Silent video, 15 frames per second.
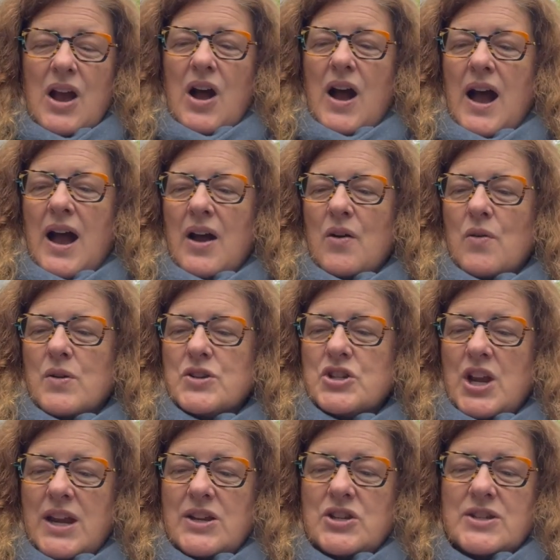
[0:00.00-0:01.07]
or
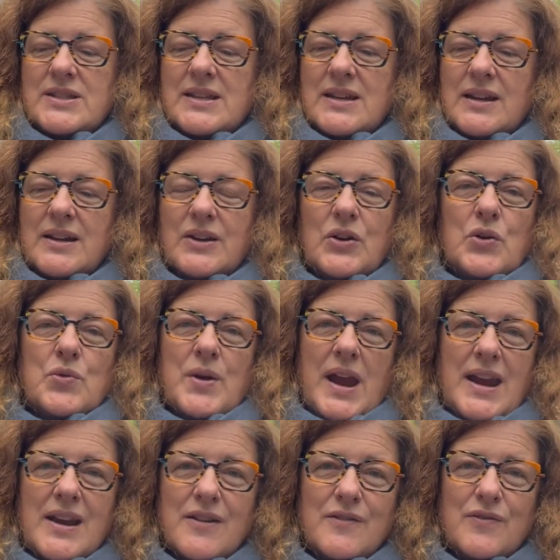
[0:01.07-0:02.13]
changes in a
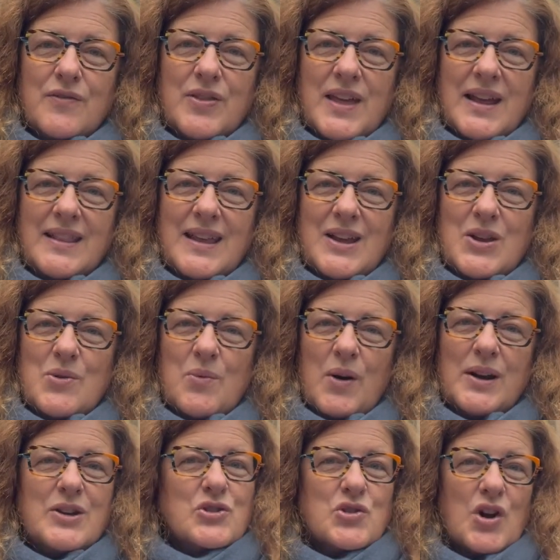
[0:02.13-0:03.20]
creative thing that you
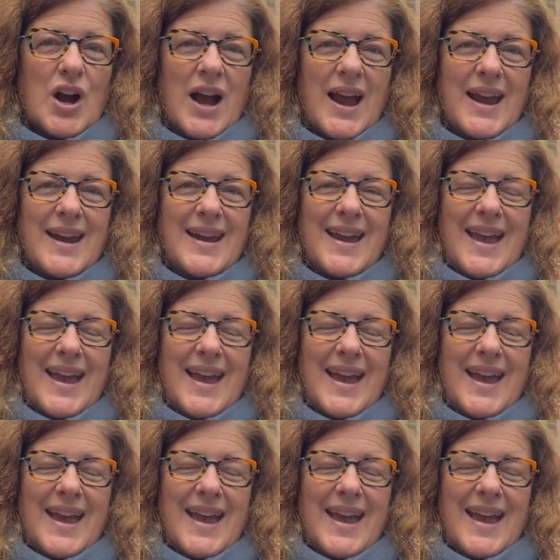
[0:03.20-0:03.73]
want to try.